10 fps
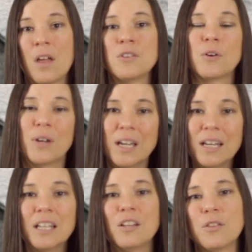So
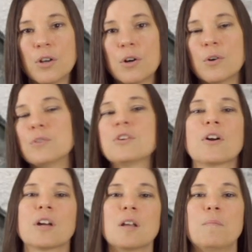eating those are
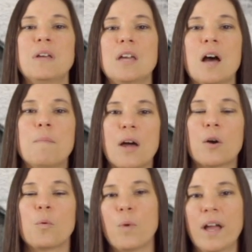going to be a better
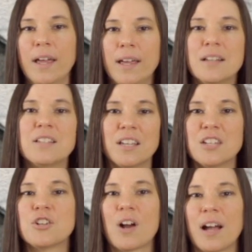way to get
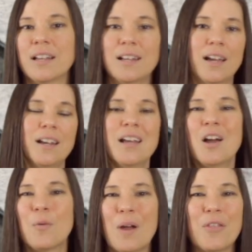your iodine
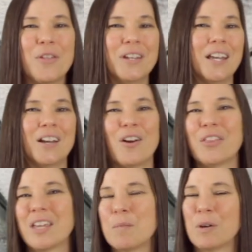rather than getting all the
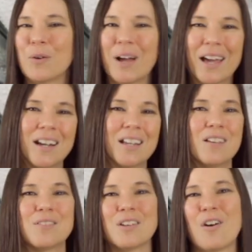chemical
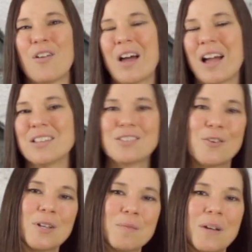additives and all the high
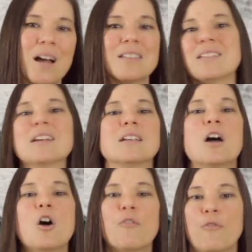sodium content
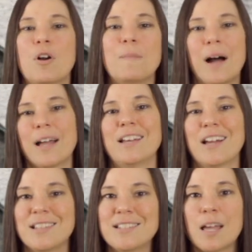from
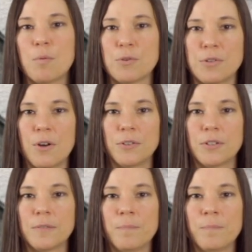iodized table salt.